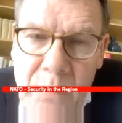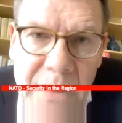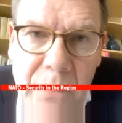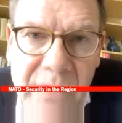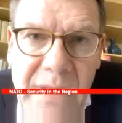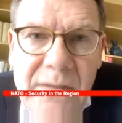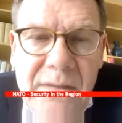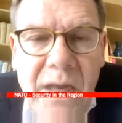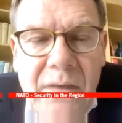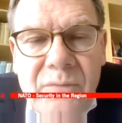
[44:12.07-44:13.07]
We know
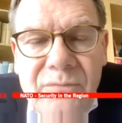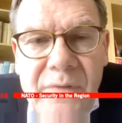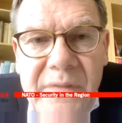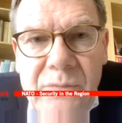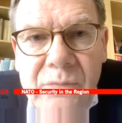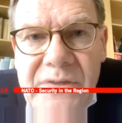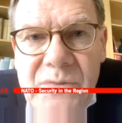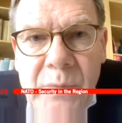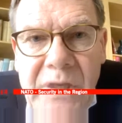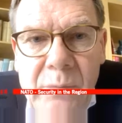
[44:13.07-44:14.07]
that, and for that
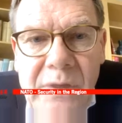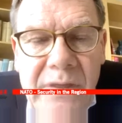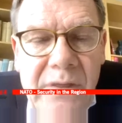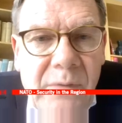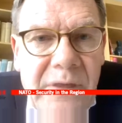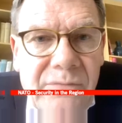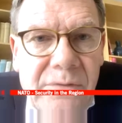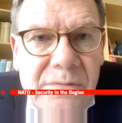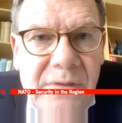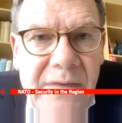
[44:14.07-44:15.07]
reason we are really
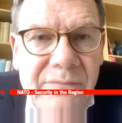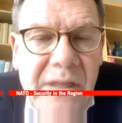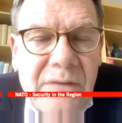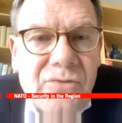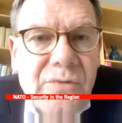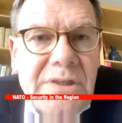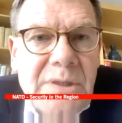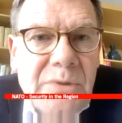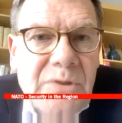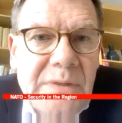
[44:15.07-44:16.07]
grateful to have that
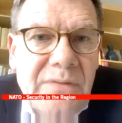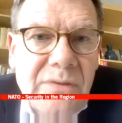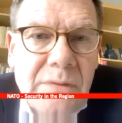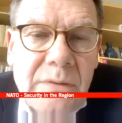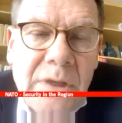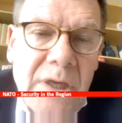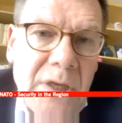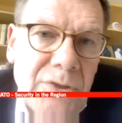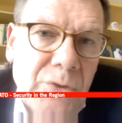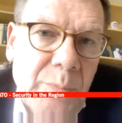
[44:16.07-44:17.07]
treaty between the
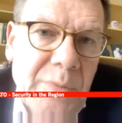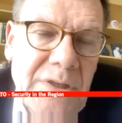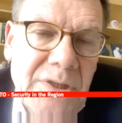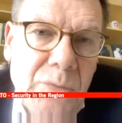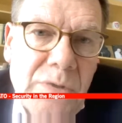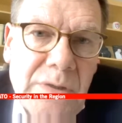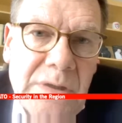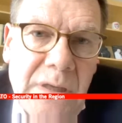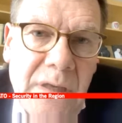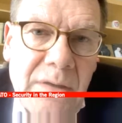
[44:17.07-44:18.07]
European
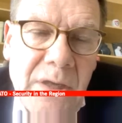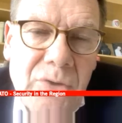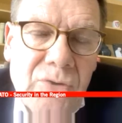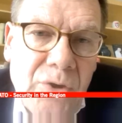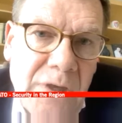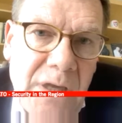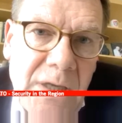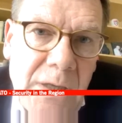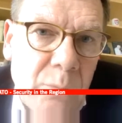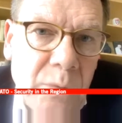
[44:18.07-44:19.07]
Union and
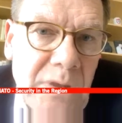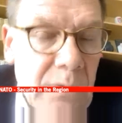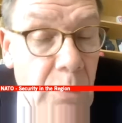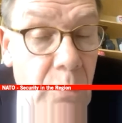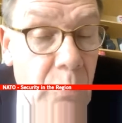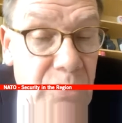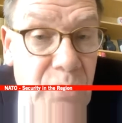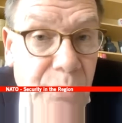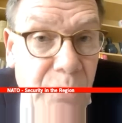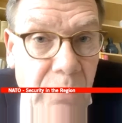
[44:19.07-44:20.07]
Turkey, and we want
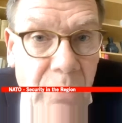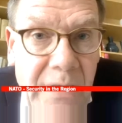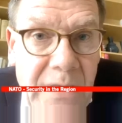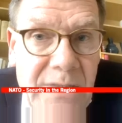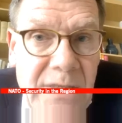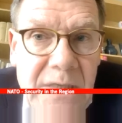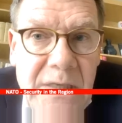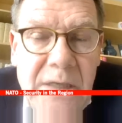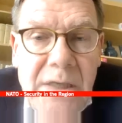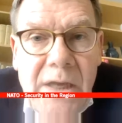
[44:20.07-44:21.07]
to prolong it.
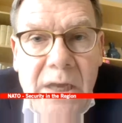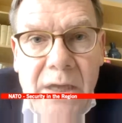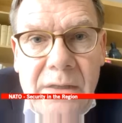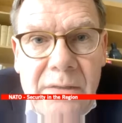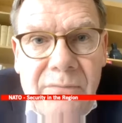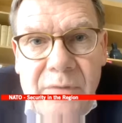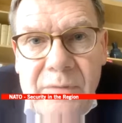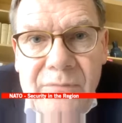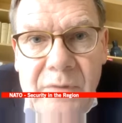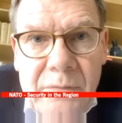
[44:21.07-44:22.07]
And
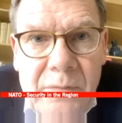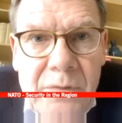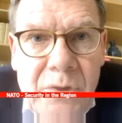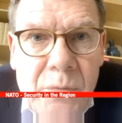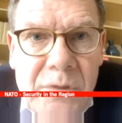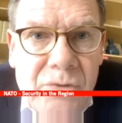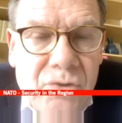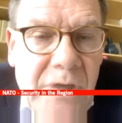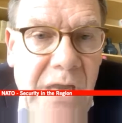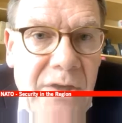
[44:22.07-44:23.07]
if new
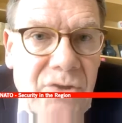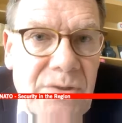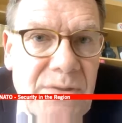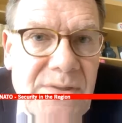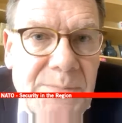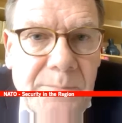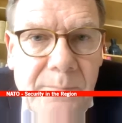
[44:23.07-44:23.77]
negotiations